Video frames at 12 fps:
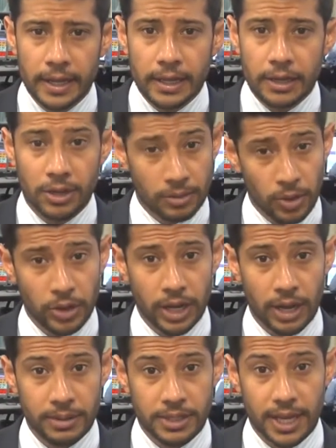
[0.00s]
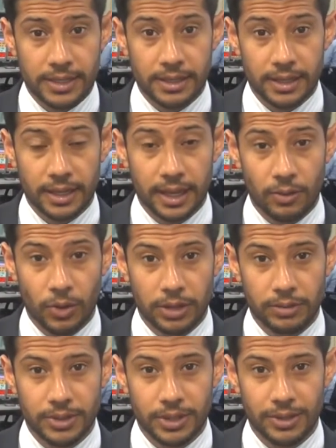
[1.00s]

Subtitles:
Good morning, I'm Ishaq, Siddiqi, and welcome to your